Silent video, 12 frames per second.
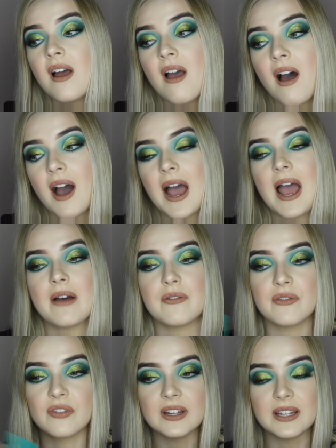I have a
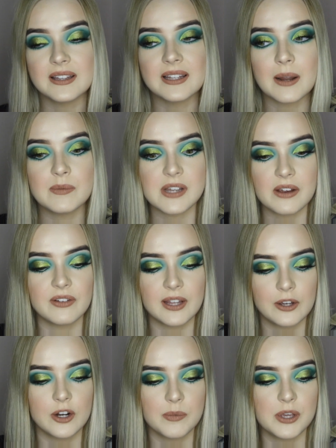feeling that I'm definitely
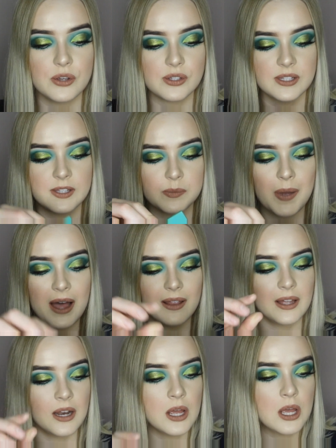going to be using this
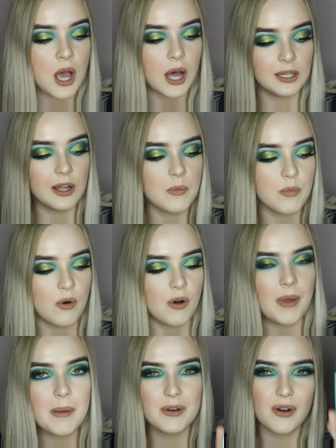palette a lot more,
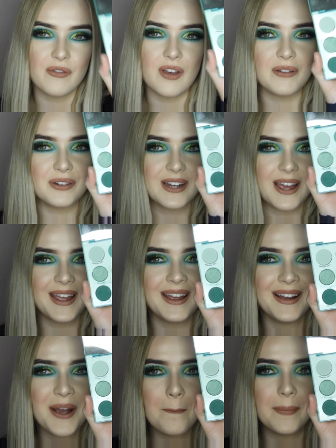maybe not for every day,
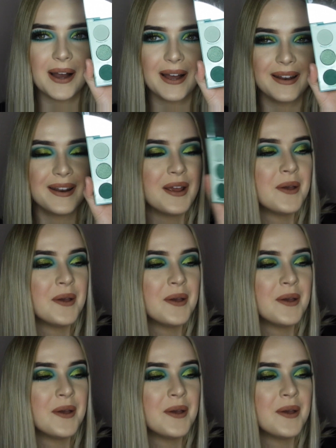but